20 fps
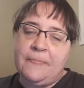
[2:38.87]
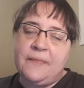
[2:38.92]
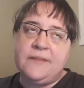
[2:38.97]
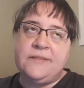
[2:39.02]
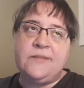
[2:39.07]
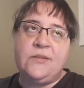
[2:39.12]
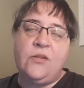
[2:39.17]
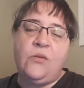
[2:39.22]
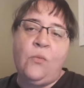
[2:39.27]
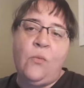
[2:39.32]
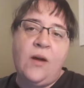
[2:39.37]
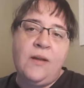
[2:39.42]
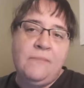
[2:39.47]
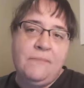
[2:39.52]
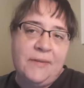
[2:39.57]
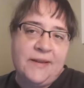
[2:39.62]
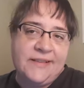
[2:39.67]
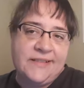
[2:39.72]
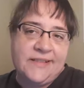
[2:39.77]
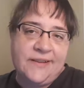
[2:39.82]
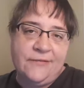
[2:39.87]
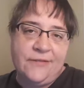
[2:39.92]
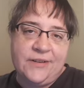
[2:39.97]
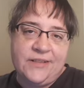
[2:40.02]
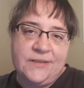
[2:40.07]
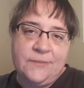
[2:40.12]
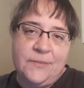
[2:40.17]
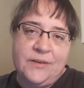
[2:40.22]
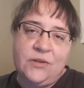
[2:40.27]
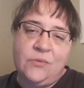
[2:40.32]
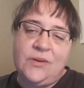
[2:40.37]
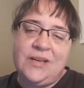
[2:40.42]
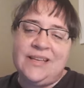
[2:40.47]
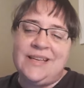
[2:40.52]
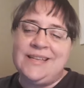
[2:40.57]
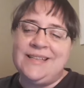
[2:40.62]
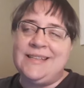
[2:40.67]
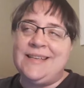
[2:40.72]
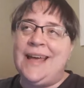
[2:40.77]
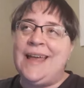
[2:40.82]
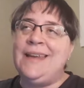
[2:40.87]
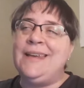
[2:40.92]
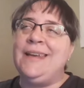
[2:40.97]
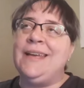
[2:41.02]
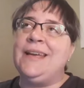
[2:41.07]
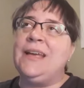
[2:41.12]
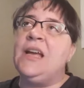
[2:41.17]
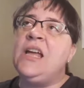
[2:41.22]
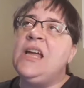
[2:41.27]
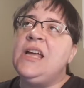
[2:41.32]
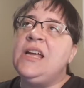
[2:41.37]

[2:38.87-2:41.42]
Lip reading: So the one big difference between intending